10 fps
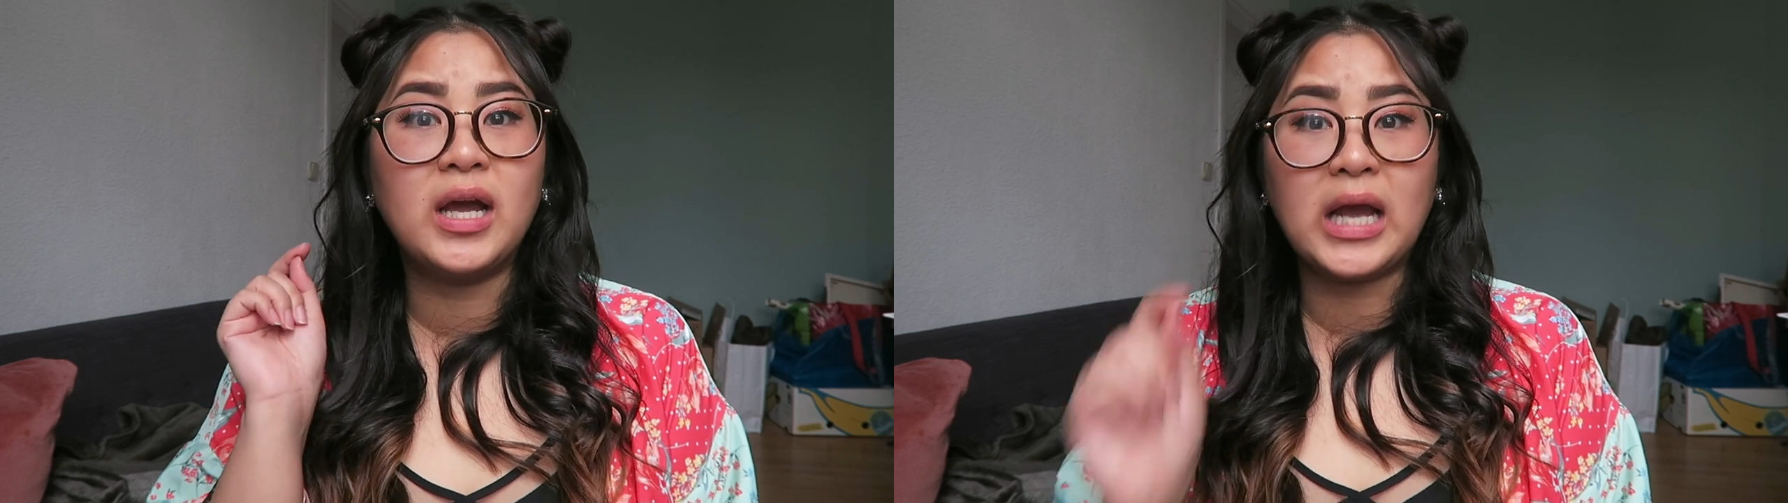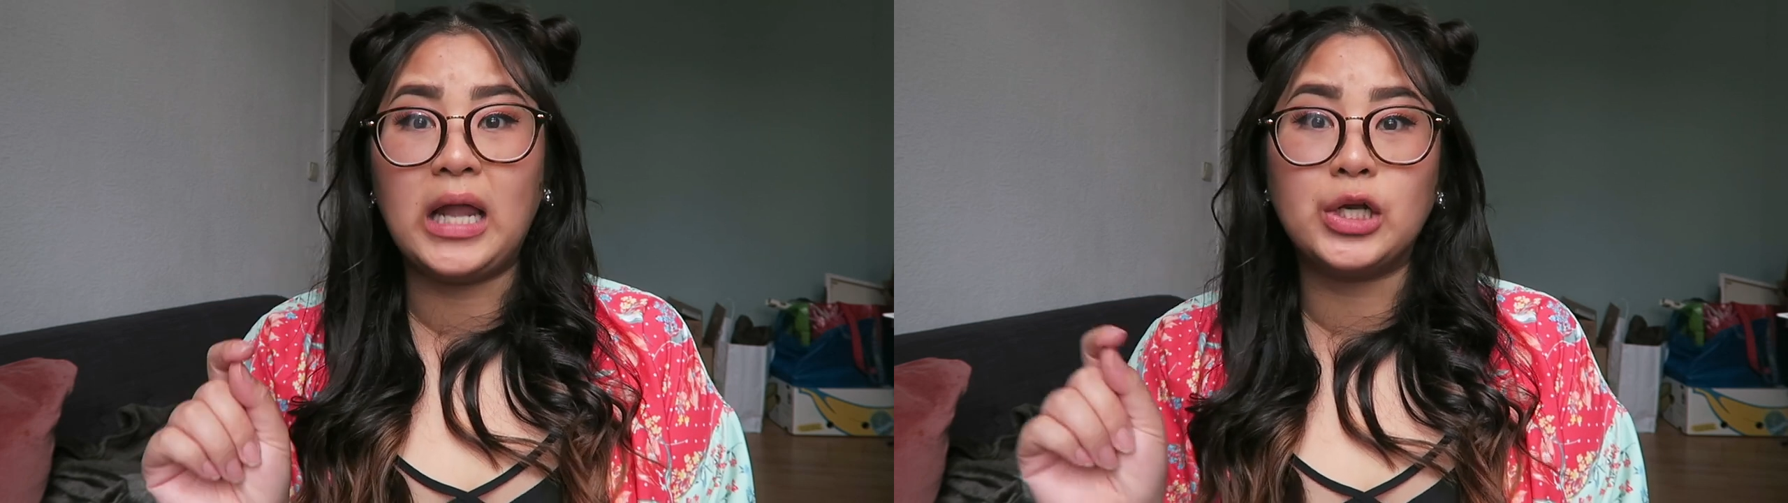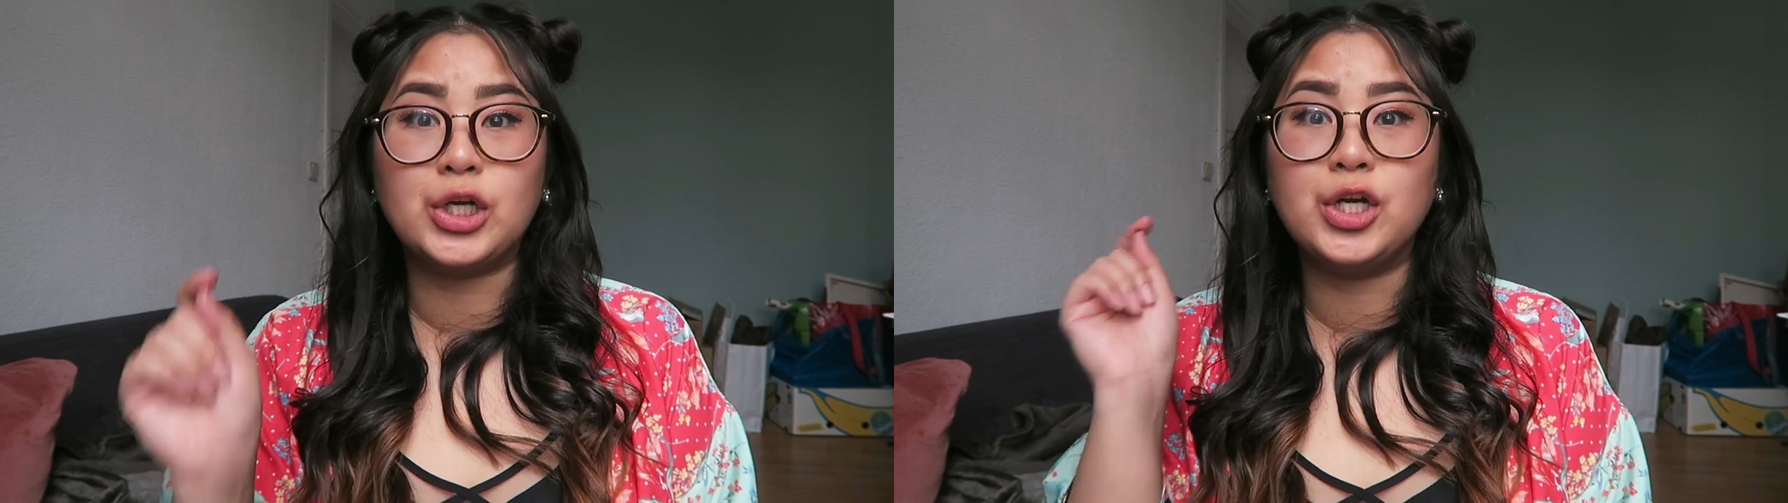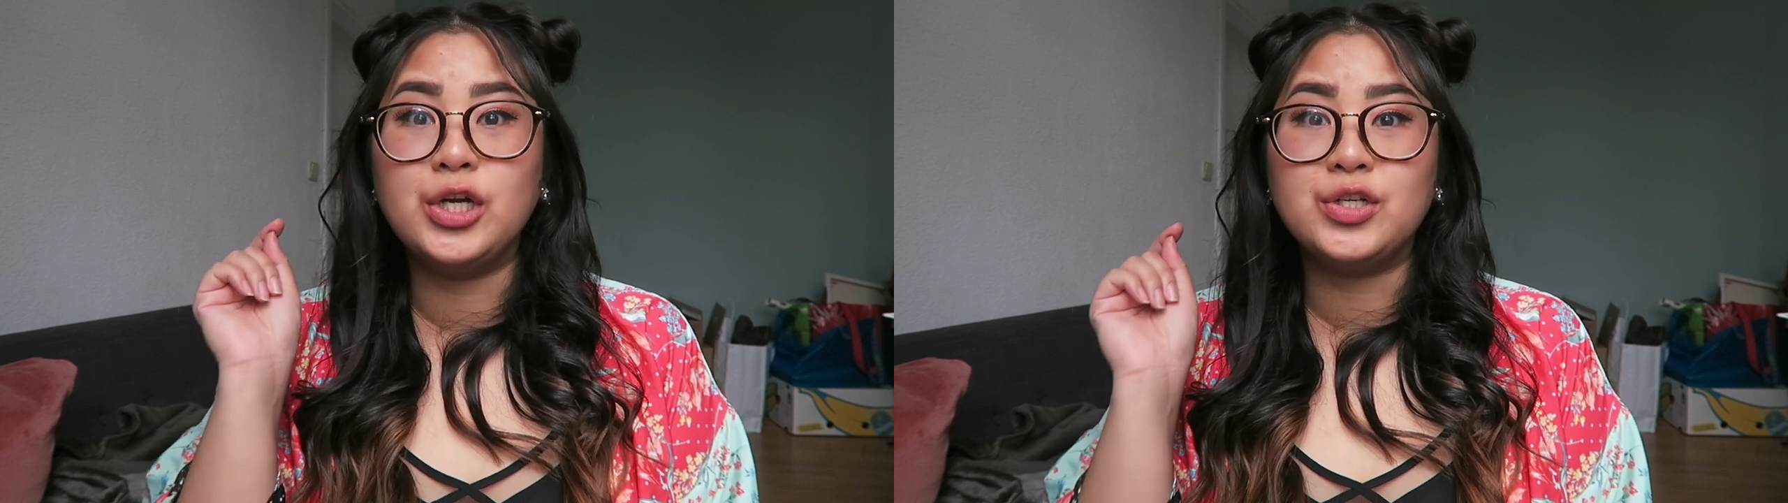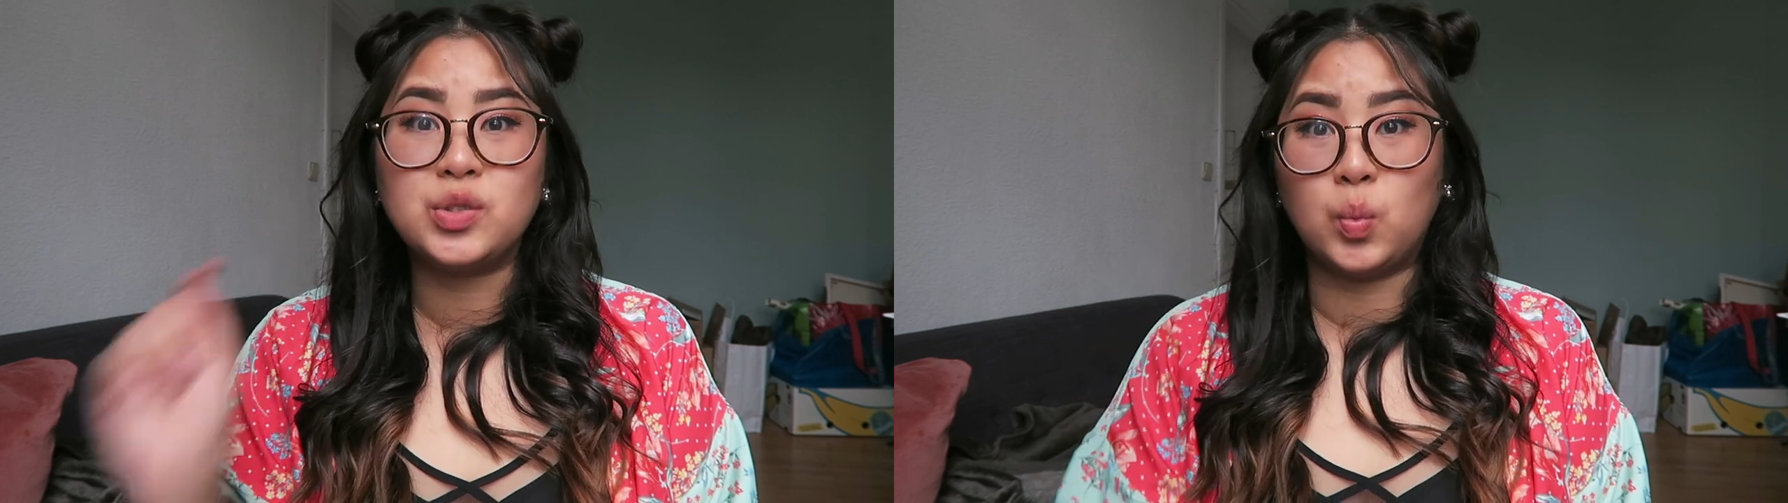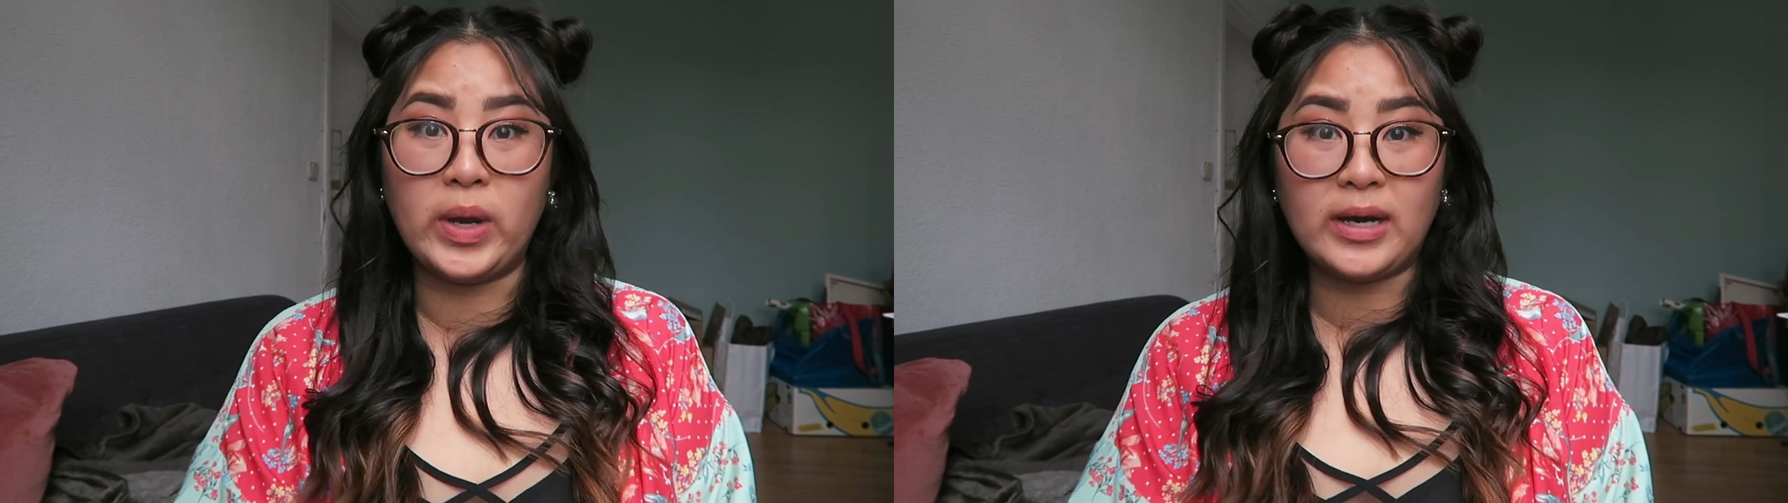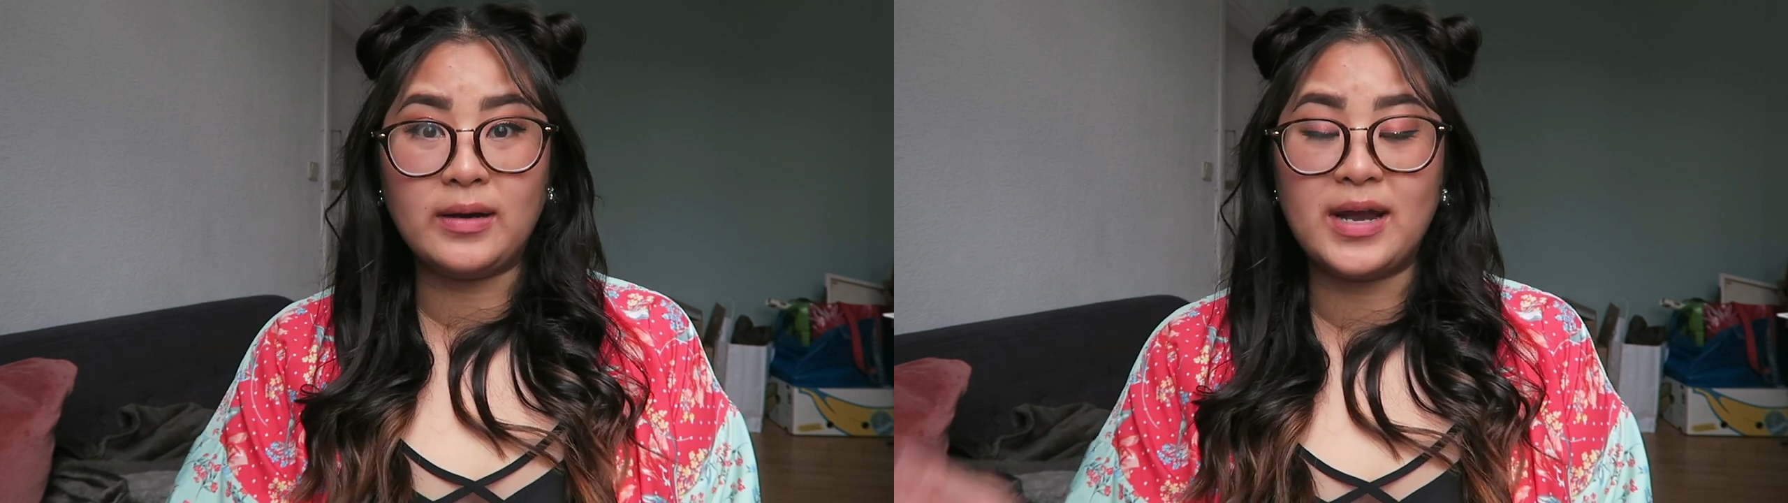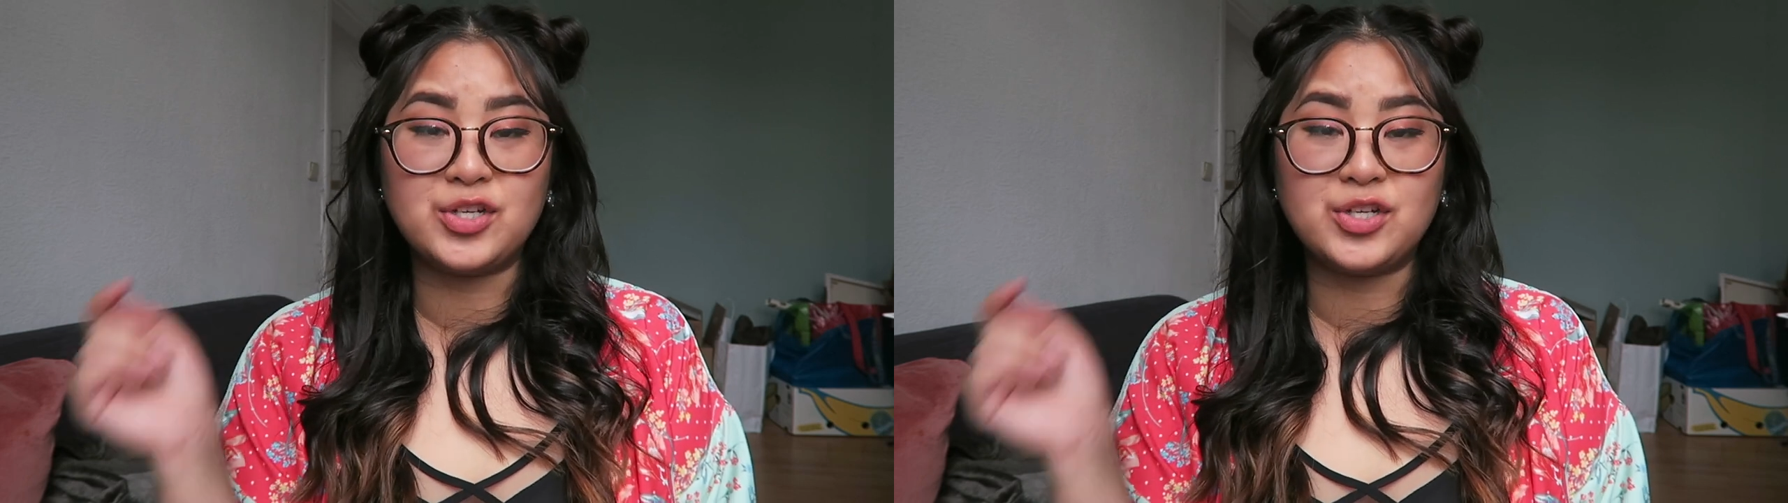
color to wear.